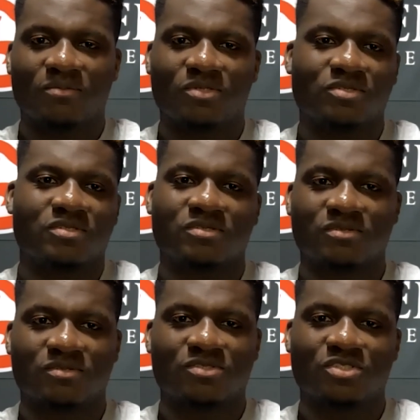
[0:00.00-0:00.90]
But just
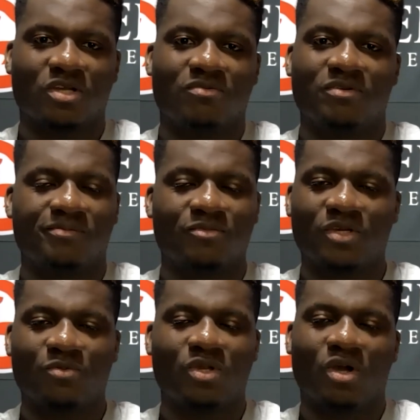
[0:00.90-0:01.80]
shove him.
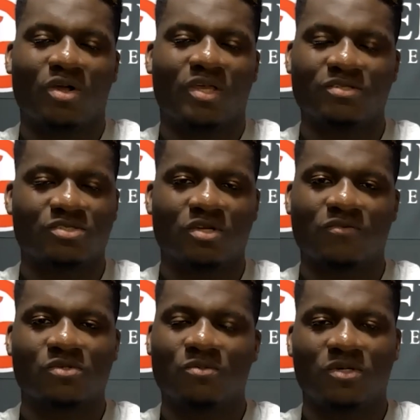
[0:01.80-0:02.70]
We all can shove
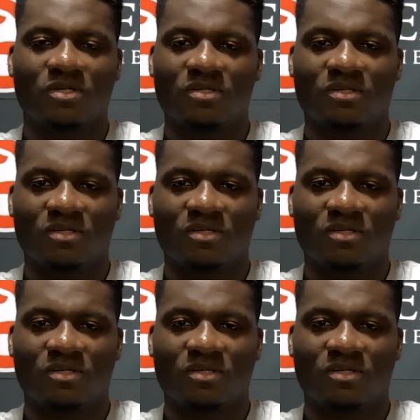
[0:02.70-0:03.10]
someone.